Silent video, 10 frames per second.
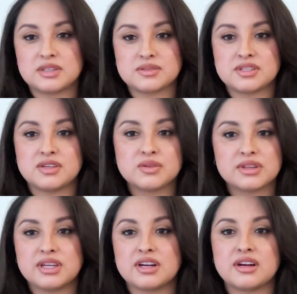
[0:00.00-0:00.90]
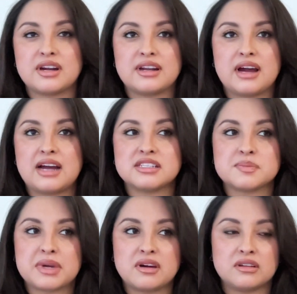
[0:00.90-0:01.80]
I was a youth leader and I
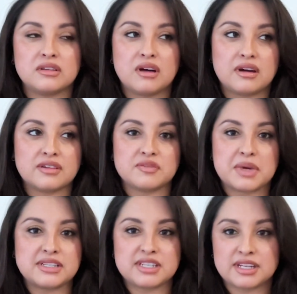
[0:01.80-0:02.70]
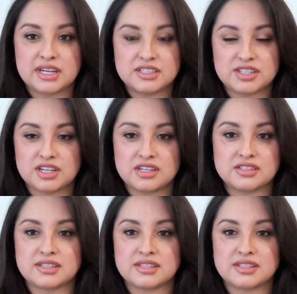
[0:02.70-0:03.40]
spent a lot of my teenage years